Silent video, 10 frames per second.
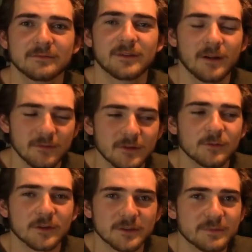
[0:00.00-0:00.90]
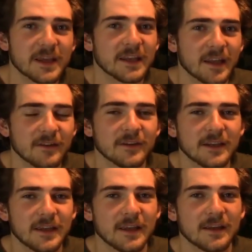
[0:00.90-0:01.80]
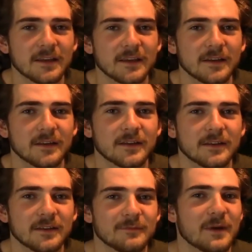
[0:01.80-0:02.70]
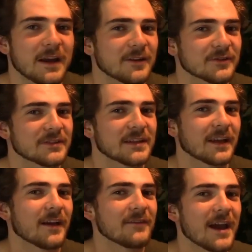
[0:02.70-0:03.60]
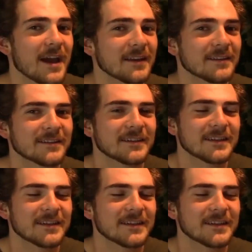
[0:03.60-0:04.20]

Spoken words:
probably the worst pain out of any bite or sting I've had.